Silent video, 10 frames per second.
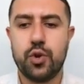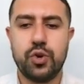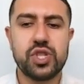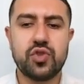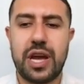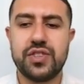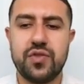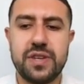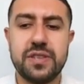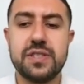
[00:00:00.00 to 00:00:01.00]
Risk
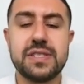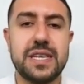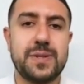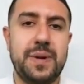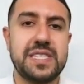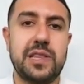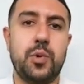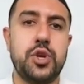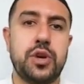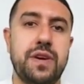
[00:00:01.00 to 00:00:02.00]
transference is basically
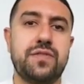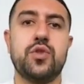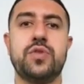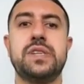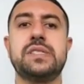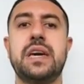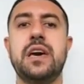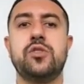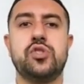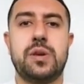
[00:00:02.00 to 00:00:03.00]
when you give the risk
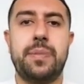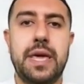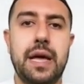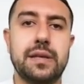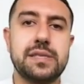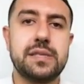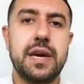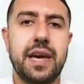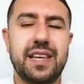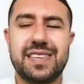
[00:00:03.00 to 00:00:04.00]
to somebody else.
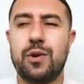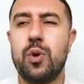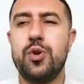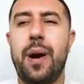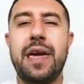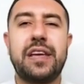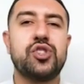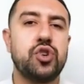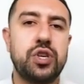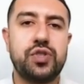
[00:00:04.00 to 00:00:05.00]
It's like when you buy
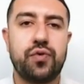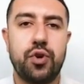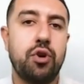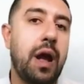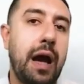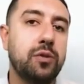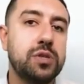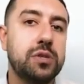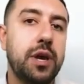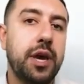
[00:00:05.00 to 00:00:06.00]
insurance for your
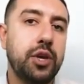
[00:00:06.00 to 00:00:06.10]
house.